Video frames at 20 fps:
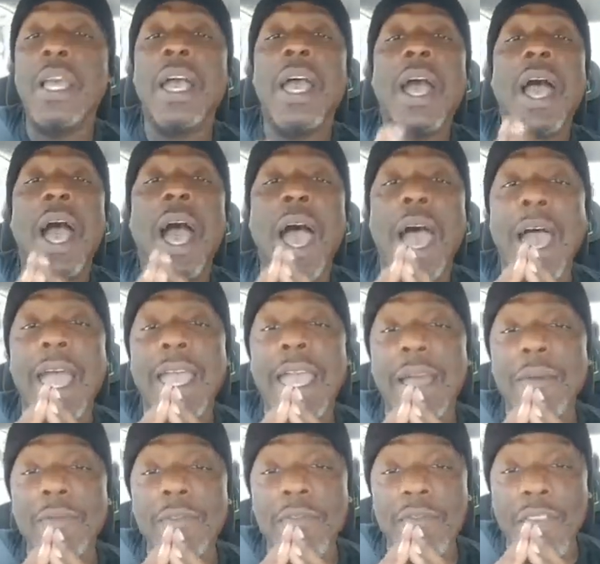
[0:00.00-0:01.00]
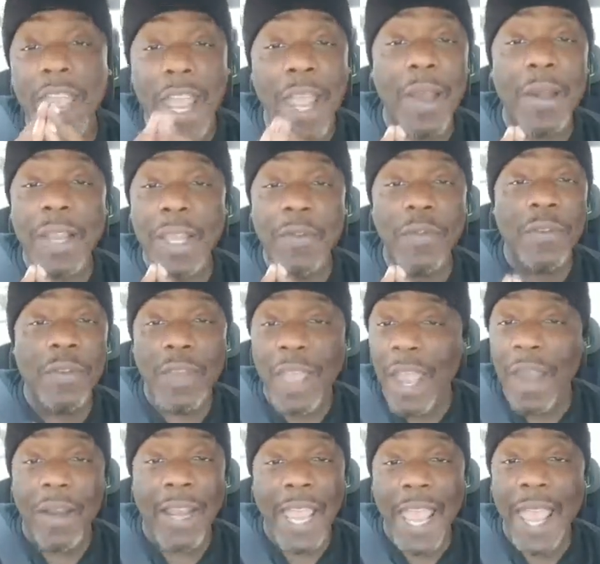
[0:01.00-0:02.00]
I am very,
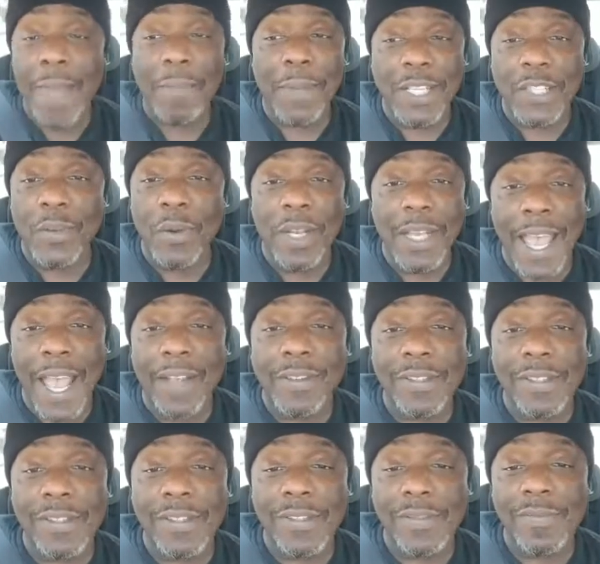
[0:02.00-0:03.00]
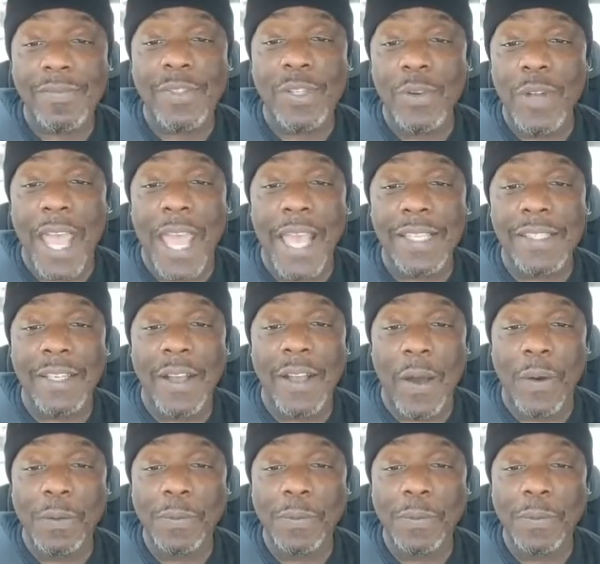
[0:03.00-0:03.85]
very happy to announce 2 days ago